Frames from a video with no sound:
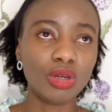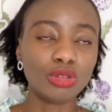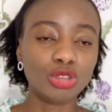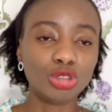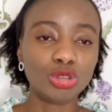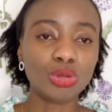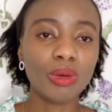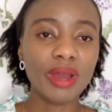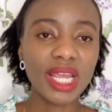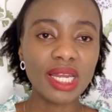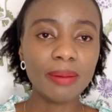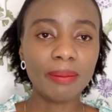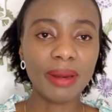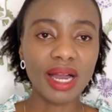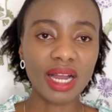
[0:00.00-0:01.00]

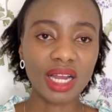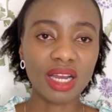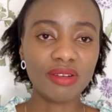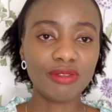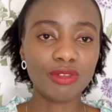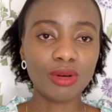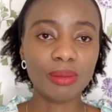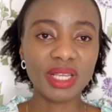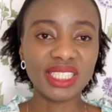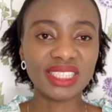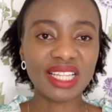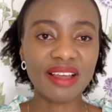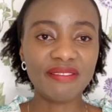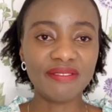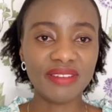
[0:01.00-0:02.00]
drawing back from
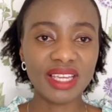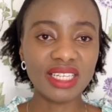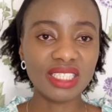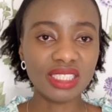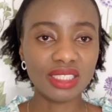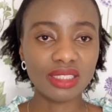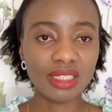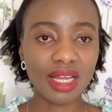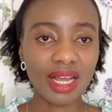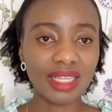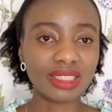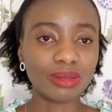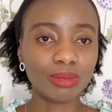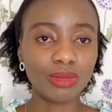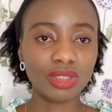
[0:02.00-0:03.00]
intervening
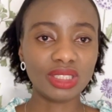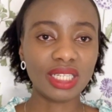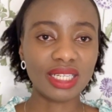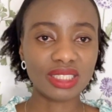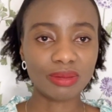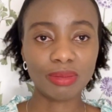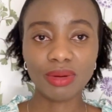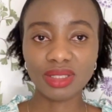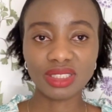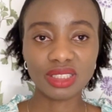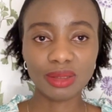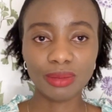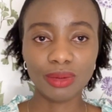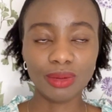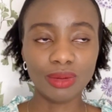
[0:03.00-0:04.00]
as much as
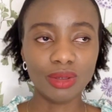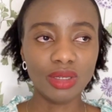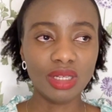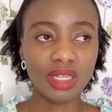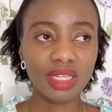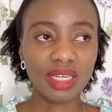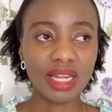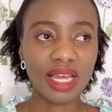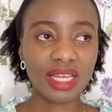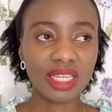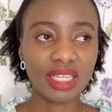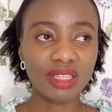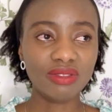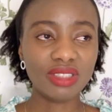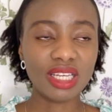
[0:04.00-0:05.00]
possible. Like
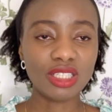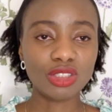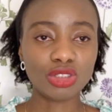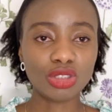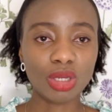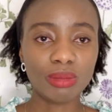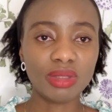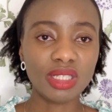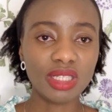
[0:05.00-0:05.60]
if there is something